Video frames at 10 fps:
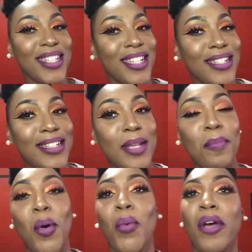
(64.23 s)
getting
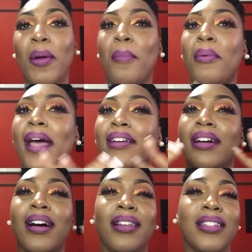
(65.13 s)
deeper, wearing brighter
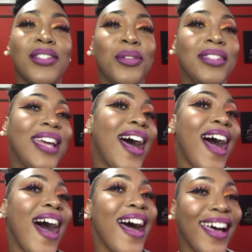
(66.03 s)
colors on the
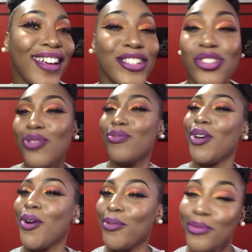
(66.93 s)
eyes. You
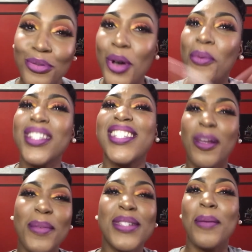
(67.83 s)
know what
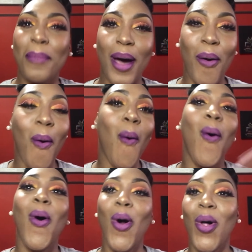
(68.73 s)
summer's about,
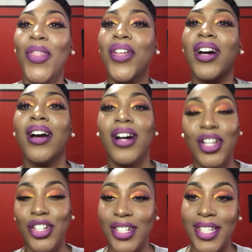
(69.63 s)
all the
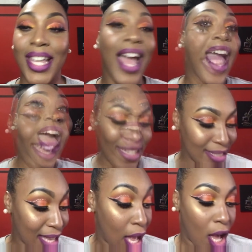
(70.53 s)
colors.
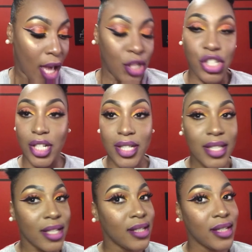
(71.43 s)
And
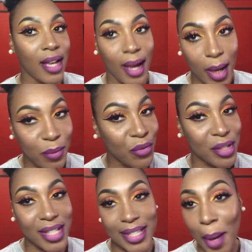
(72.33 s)
just in time for
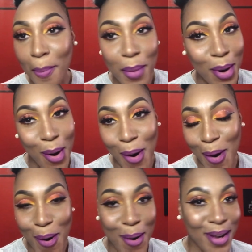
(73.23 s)

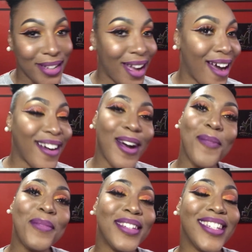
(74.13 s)
summer, a
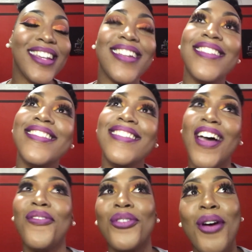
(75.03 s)
company that
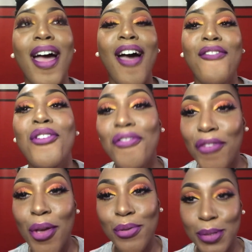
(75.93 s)
never ever
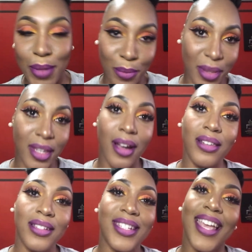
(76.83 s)
fails me with
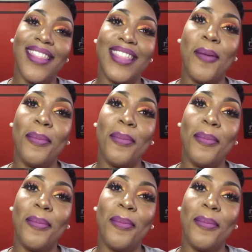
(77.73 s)
colors and their